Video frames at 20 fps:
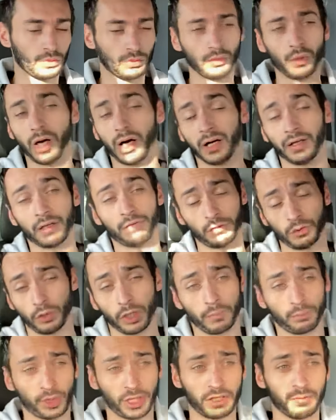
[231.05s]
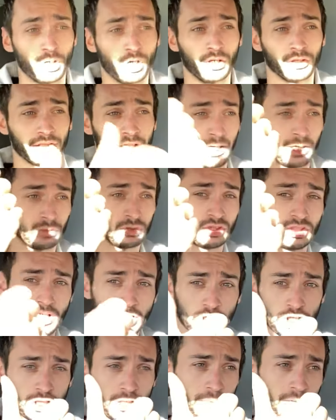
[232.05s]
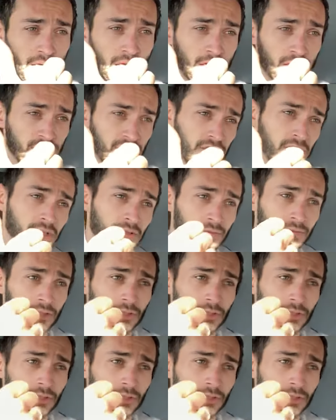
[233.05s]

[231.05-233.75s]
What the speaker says: Well, if you want to break them all down: teaching the behaviour,